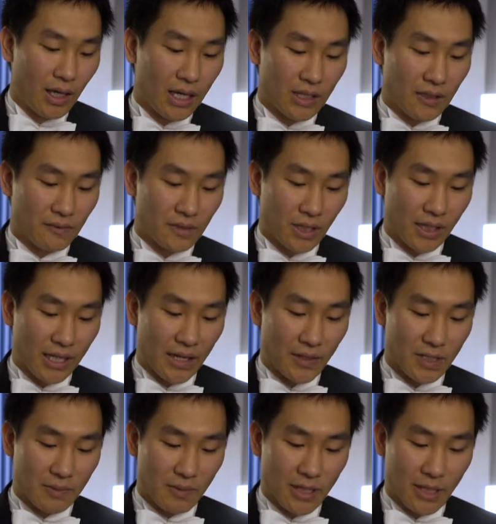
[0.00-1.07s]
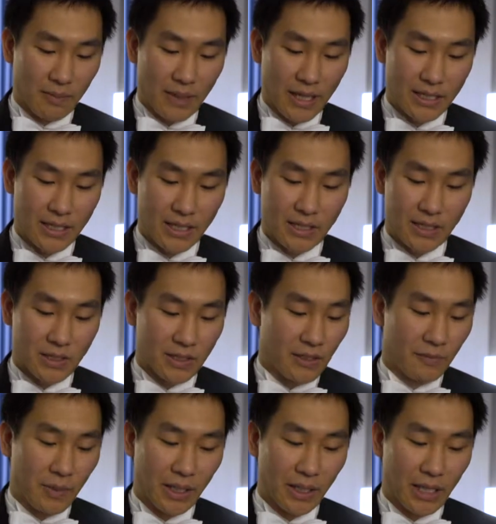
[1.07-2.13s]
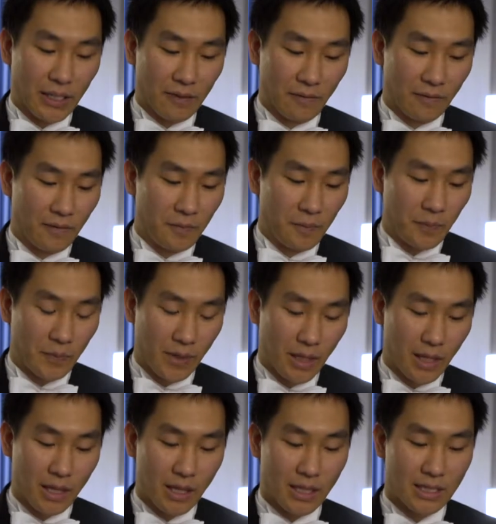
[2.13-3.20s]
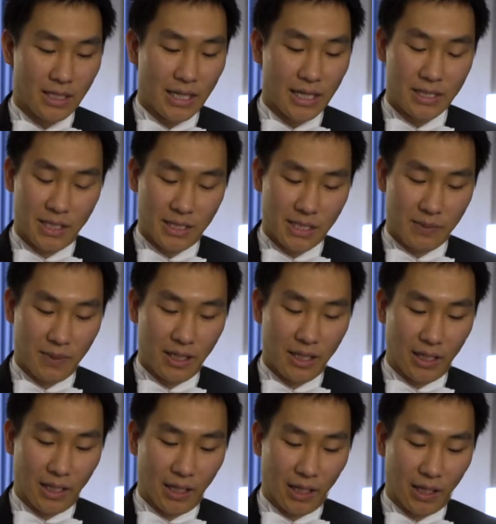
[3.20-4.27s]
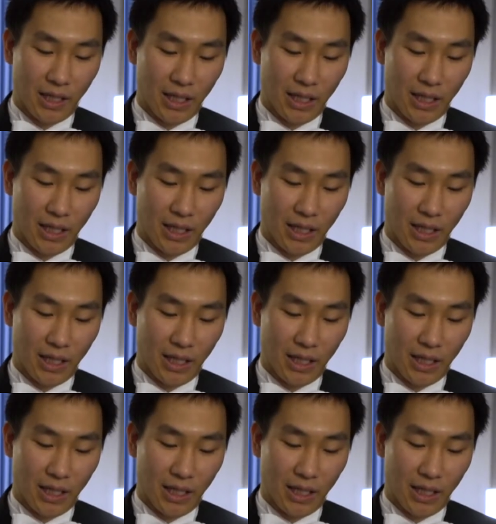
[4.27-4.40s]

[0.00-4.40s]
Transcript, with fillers: you've turned out to be the best decision of my life. This day is just the beginning,